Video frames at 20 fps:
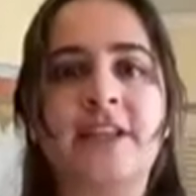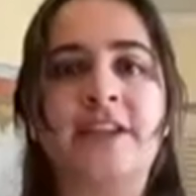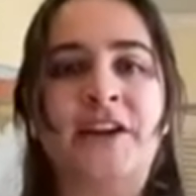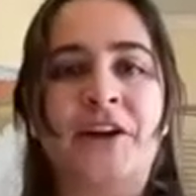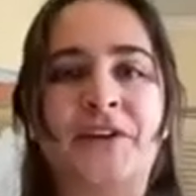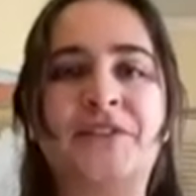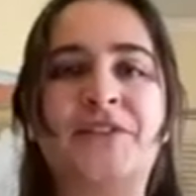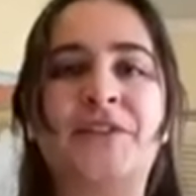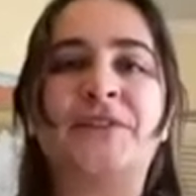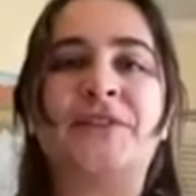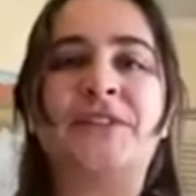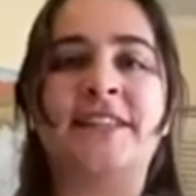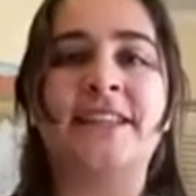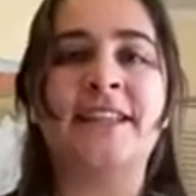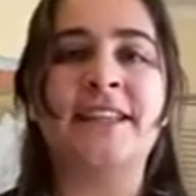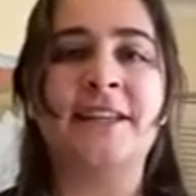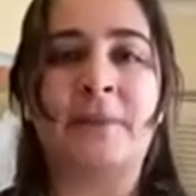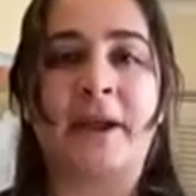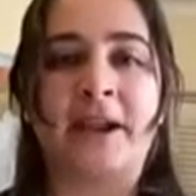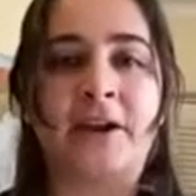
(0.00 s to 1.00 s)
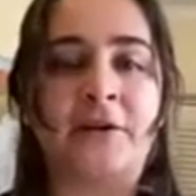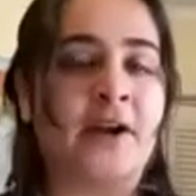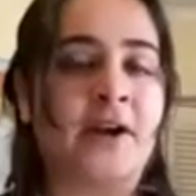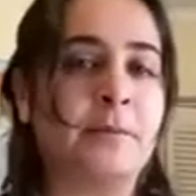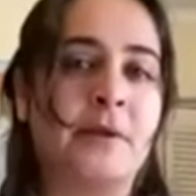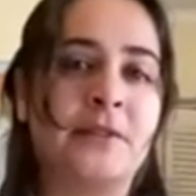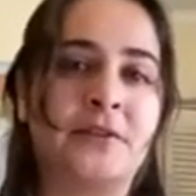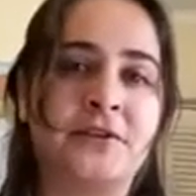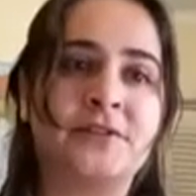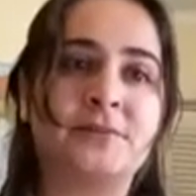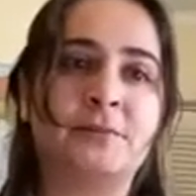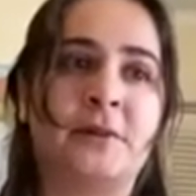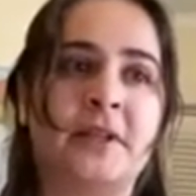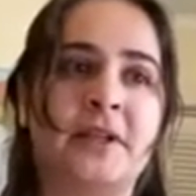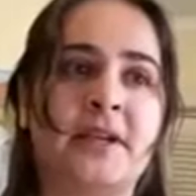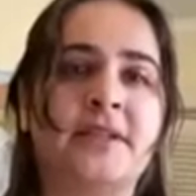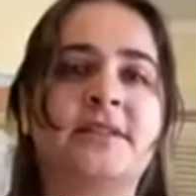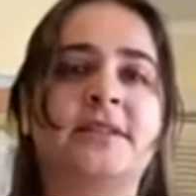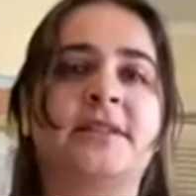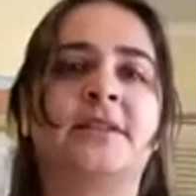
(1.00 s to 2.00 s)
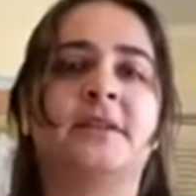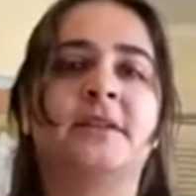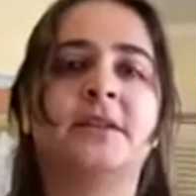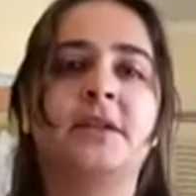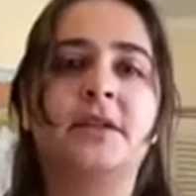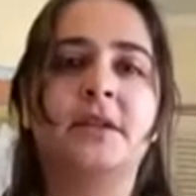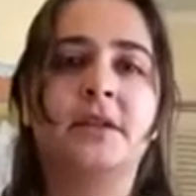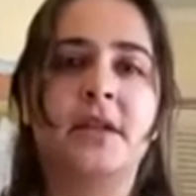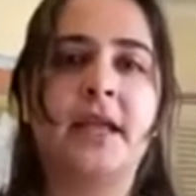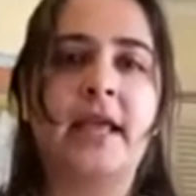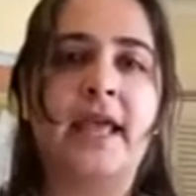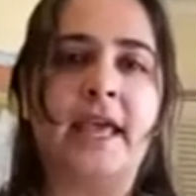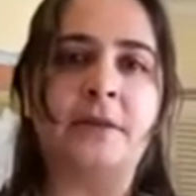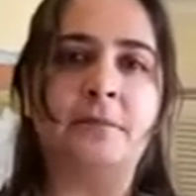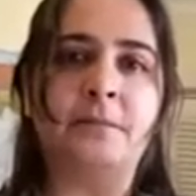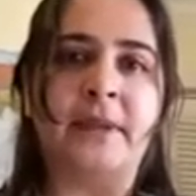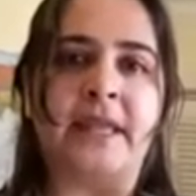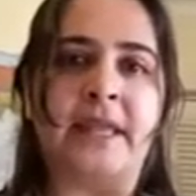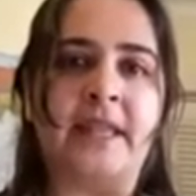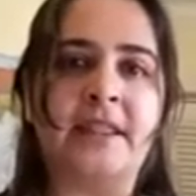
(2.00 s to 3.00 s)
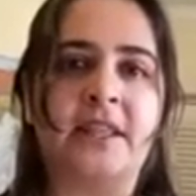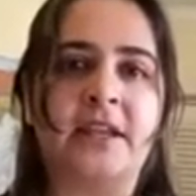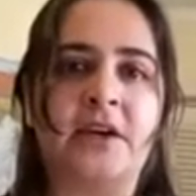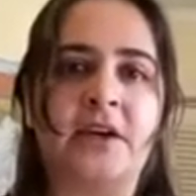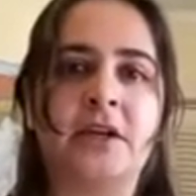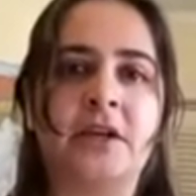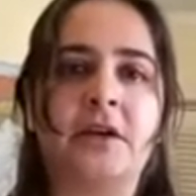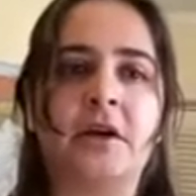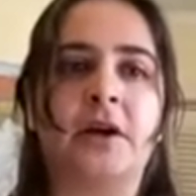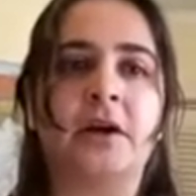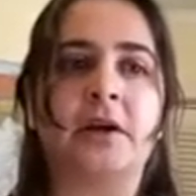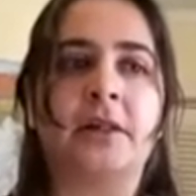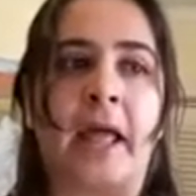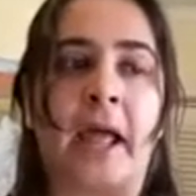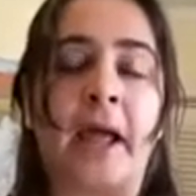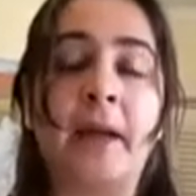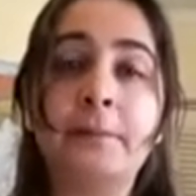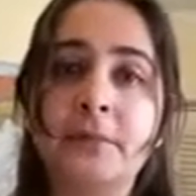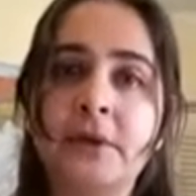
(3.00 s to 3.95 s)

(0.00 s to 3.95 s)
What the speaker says: know, so seeing my grandmother's place and being there in her lap